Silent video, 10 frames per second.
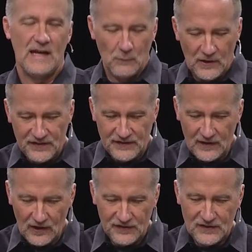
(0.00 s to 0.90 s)
And we
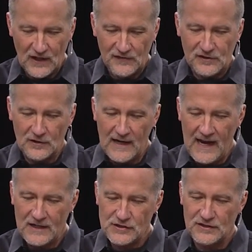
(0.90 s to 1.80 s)
see ourselves and our
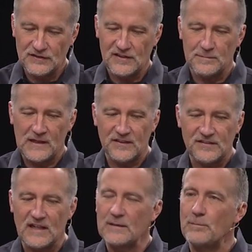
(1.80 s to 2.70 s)
actions as being
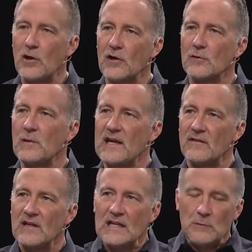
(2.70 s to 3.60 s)
set apart. We
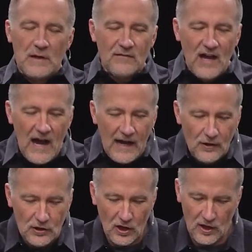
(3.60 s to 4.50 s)
have, we have a
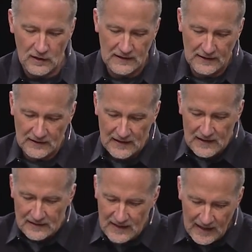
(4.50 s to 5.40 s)
higher calling,
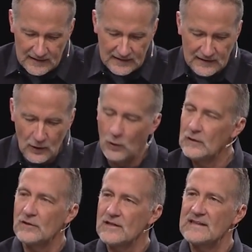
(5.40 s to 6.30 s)
not in a
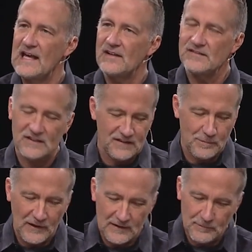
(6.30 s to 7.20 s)
holier than thou sense,
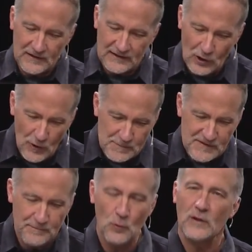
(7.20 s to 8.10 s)
but, but in
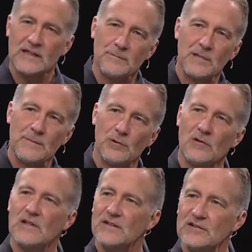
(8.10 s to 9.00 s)
hopes of pointing
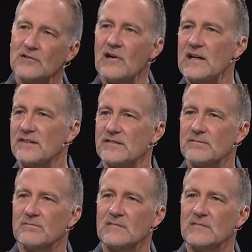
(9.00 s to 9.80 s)
people to Christ.